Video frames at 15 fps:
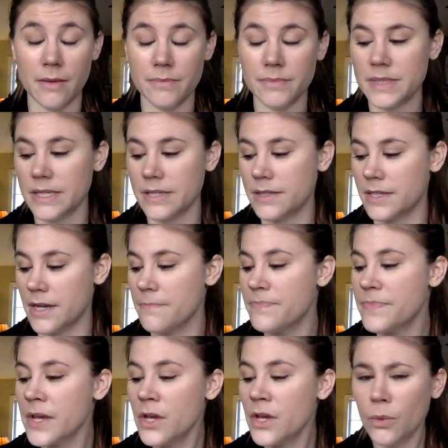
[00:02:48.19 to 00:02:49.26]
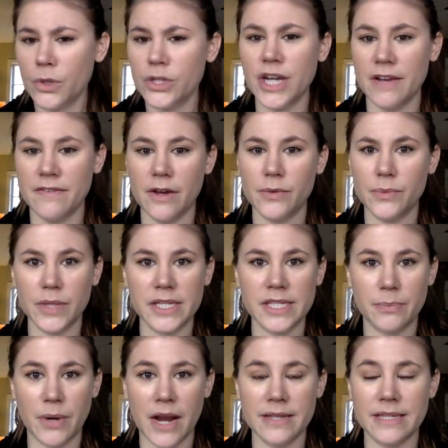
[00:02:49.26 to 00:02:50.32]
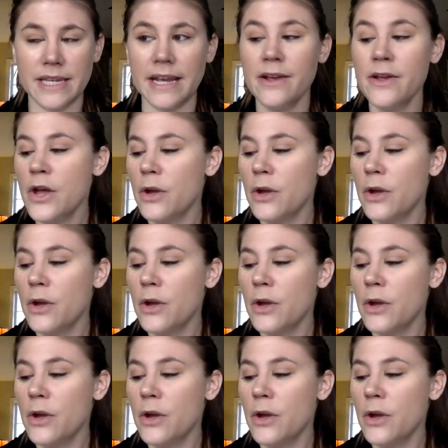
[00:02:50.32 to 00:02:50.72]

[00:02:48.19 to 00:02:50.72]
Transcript: system, which I found really surprising.